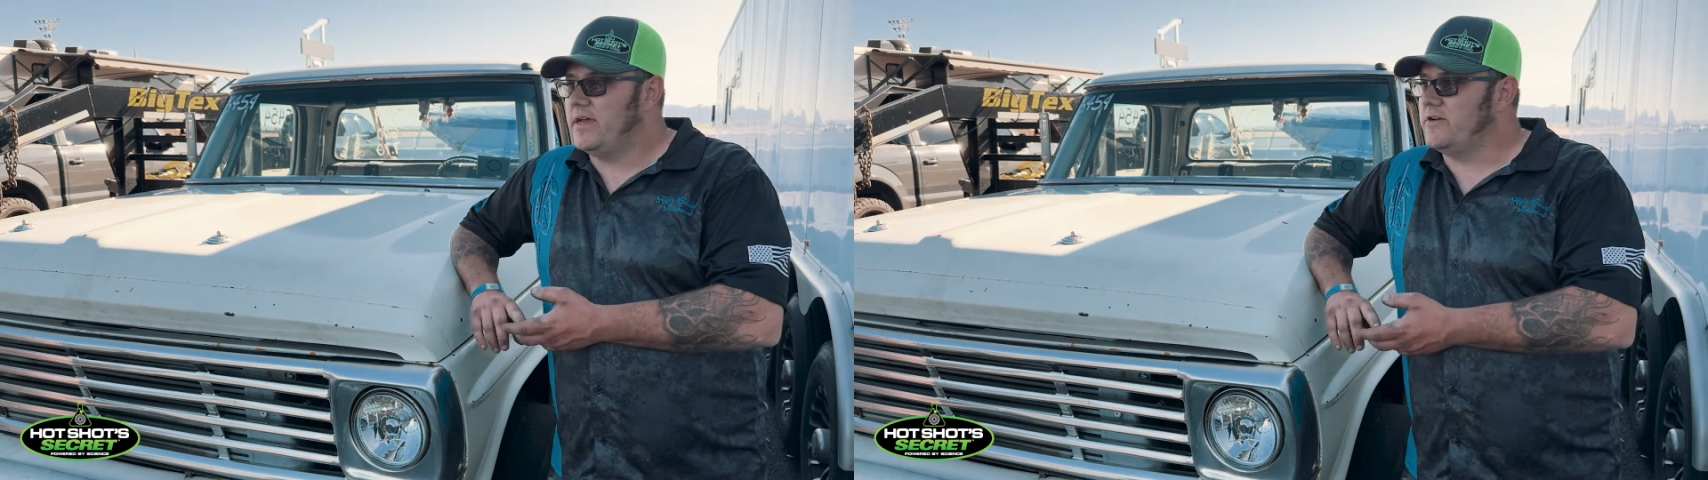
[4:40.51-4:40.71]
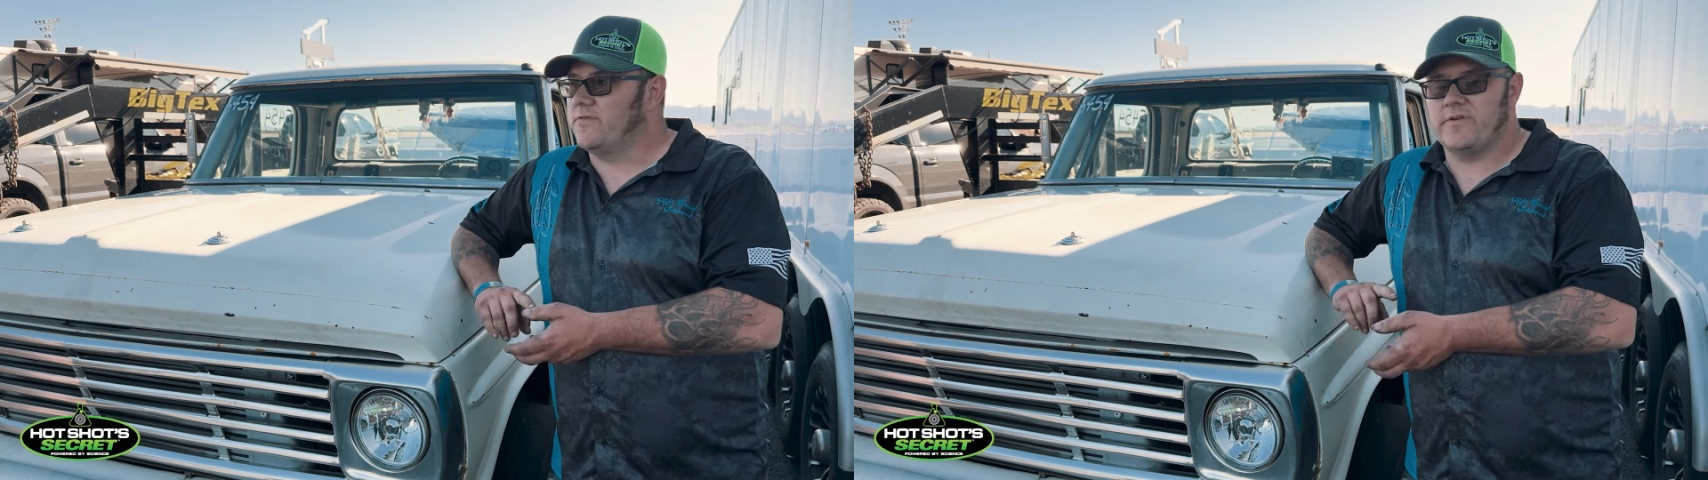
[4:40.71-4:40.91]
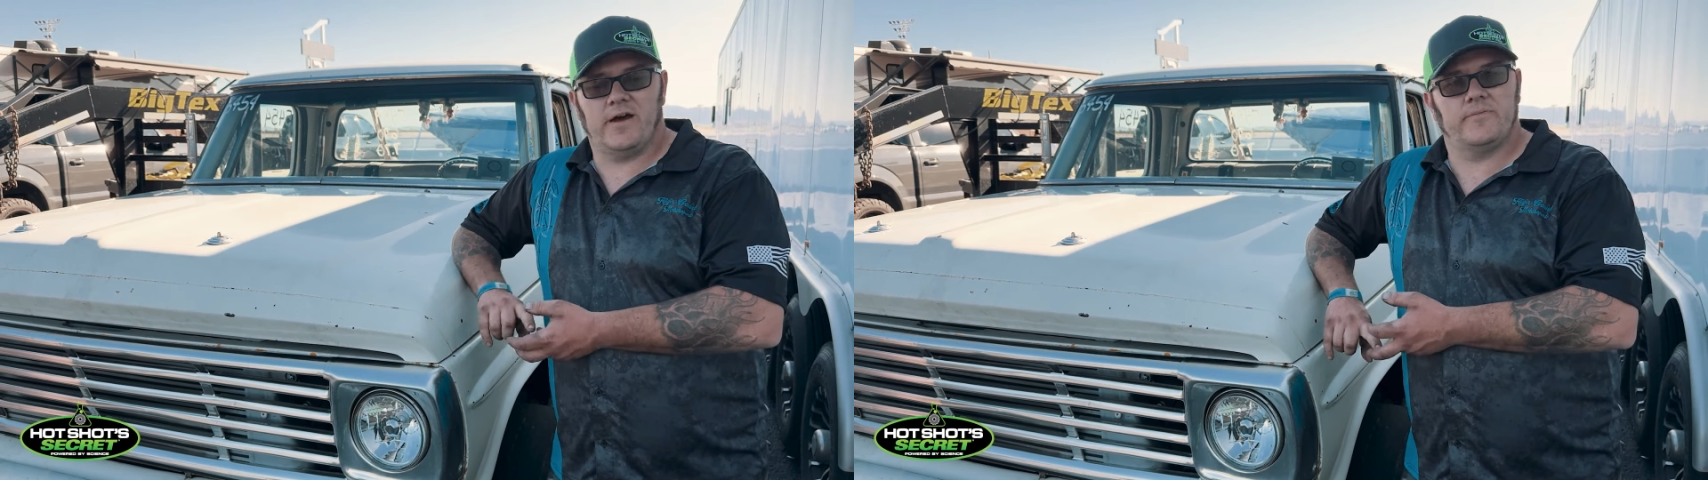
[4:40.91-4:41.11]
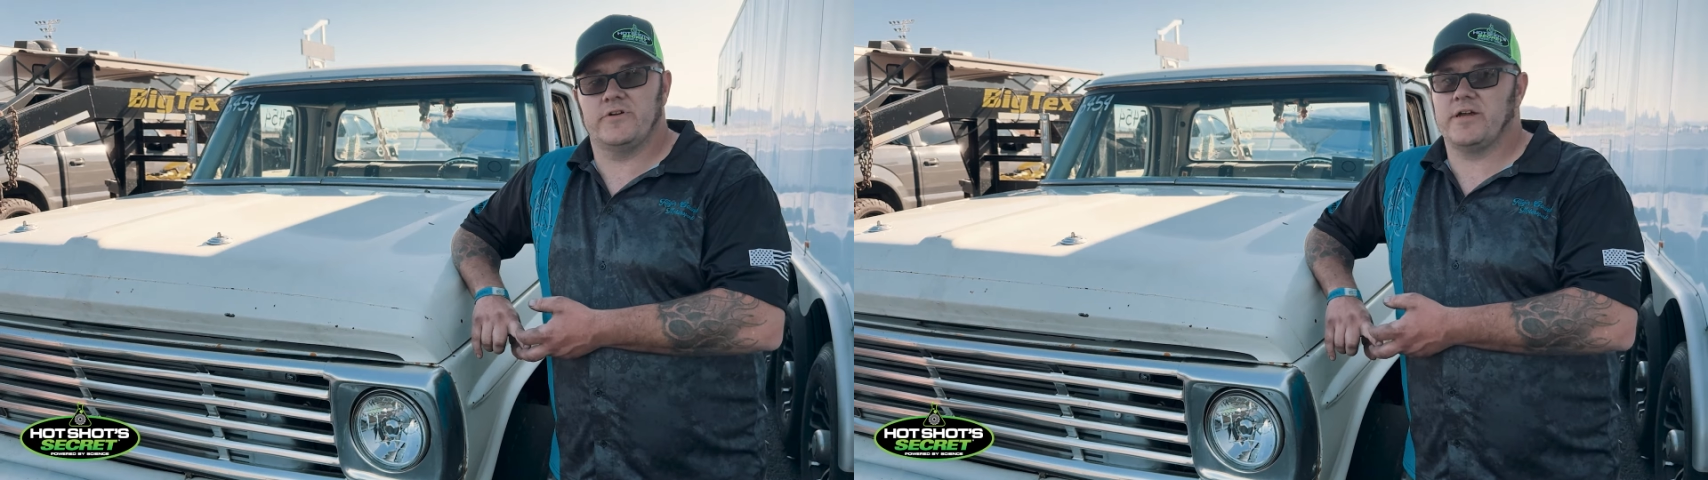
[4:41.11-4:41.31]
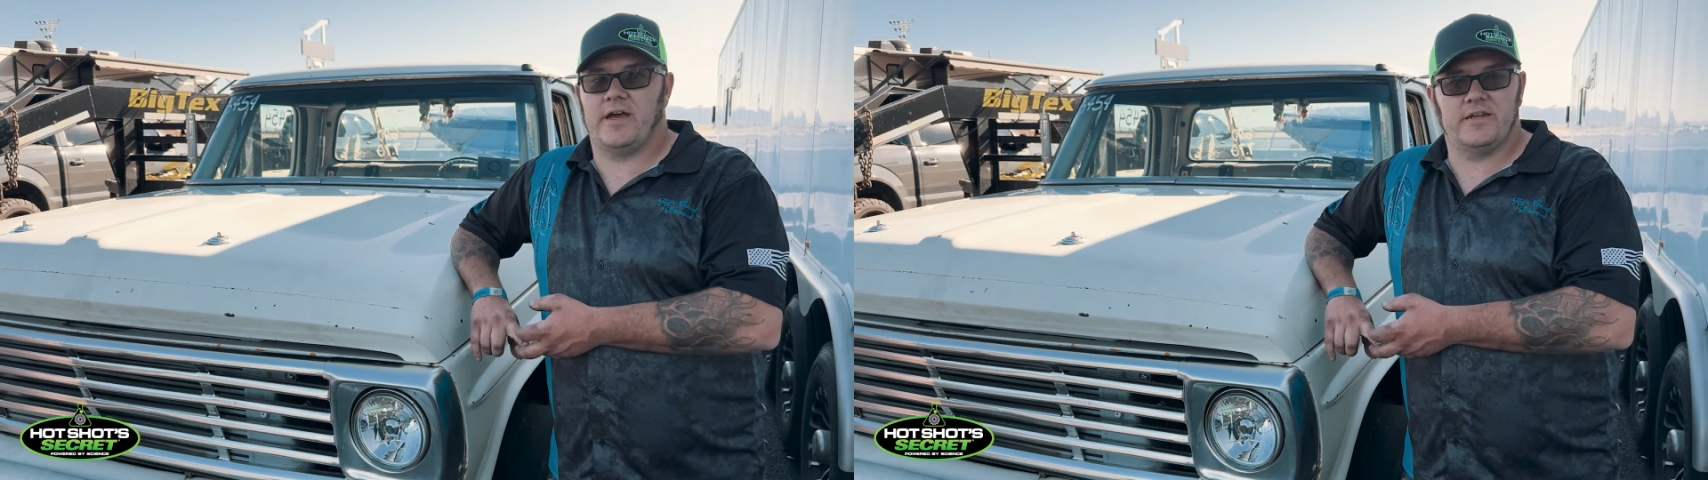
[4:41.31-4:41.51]
You know,
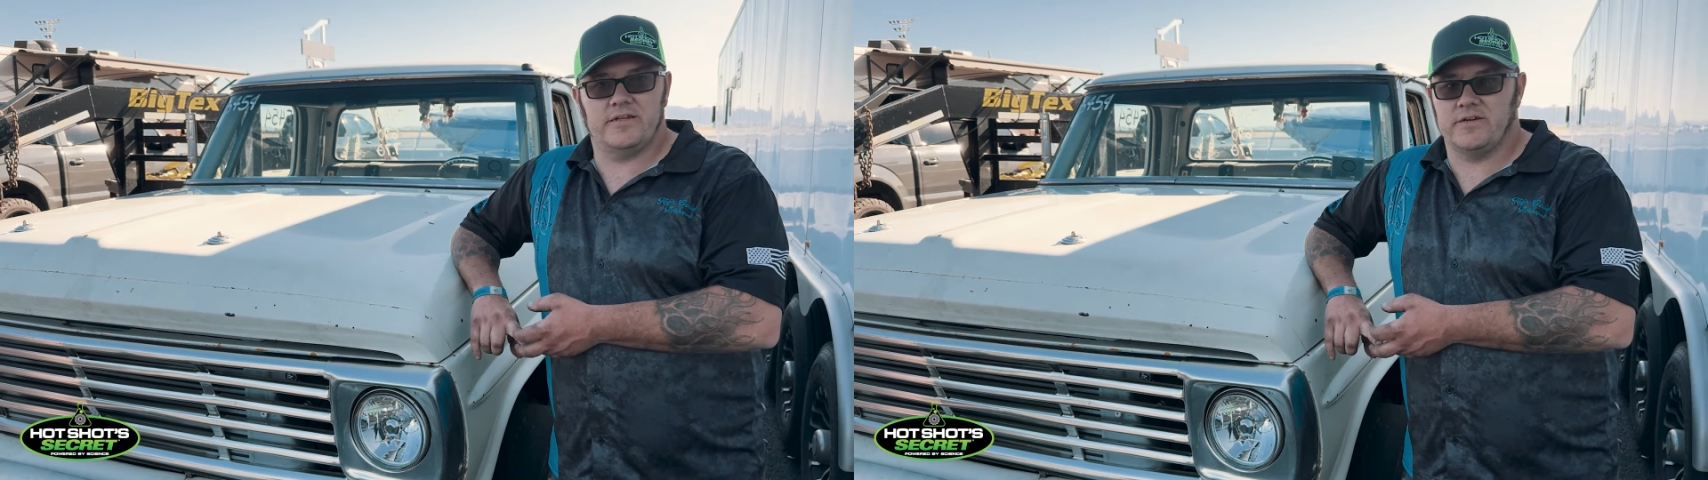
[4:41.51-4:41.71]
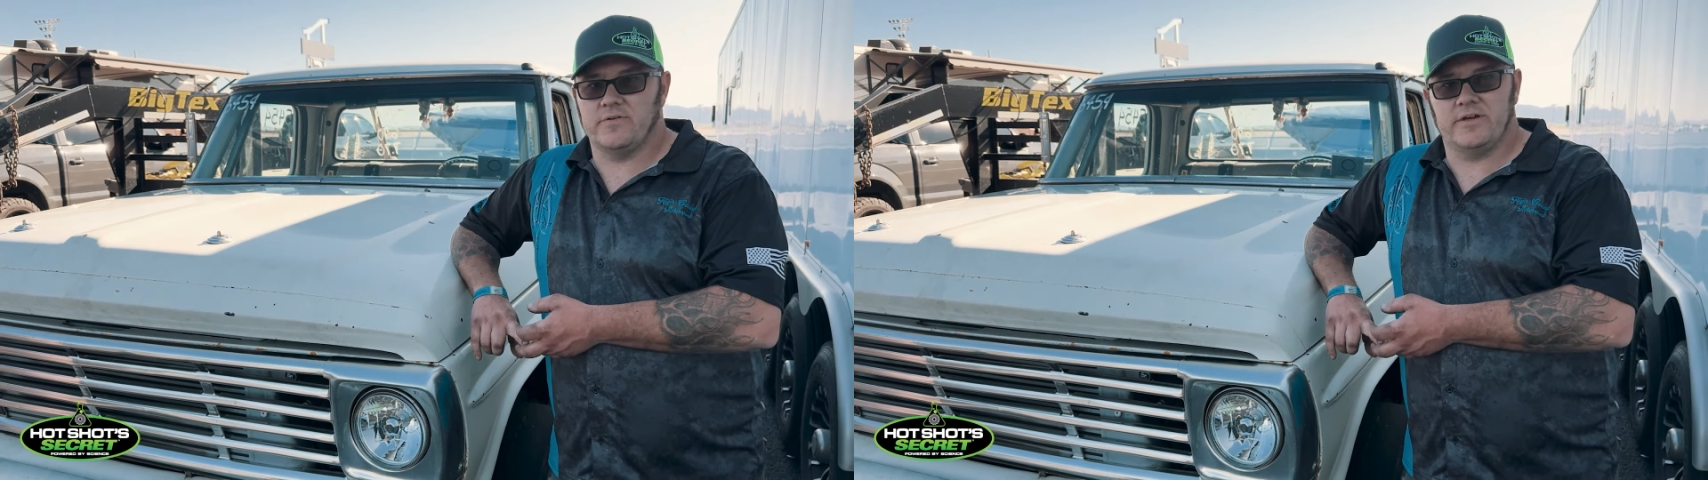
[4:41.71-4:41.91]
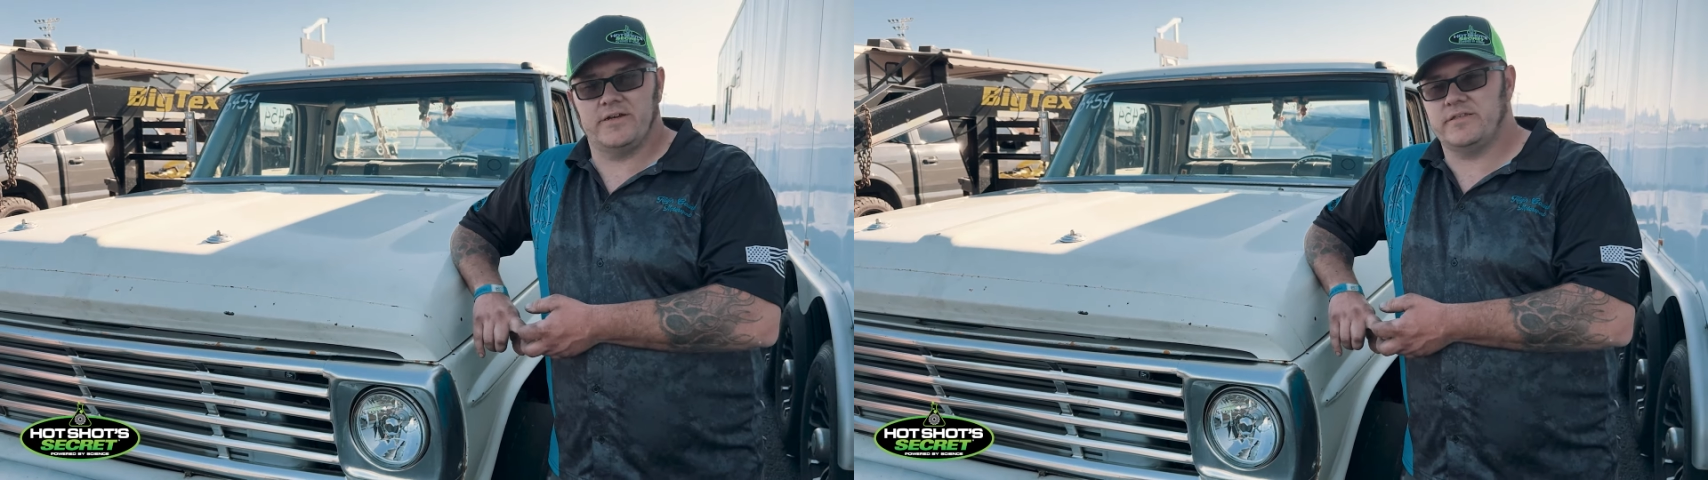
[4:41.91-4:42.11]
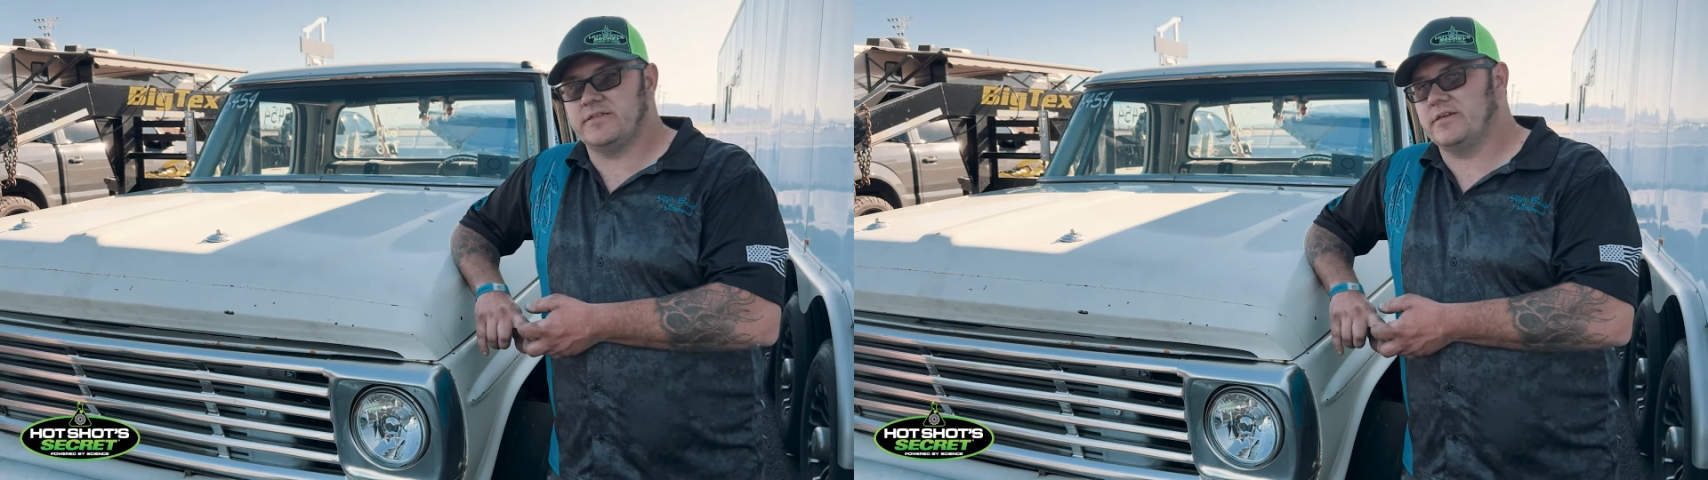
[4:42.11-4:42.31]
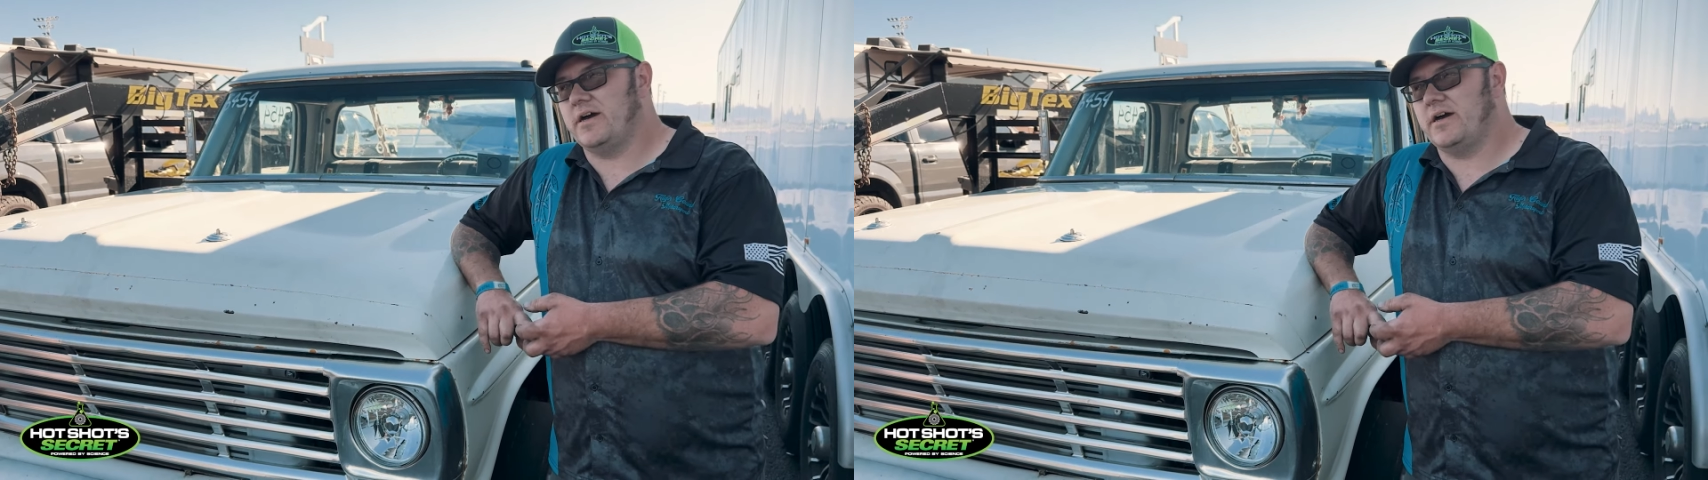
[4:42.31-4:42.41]
phenomenal guy to deal with.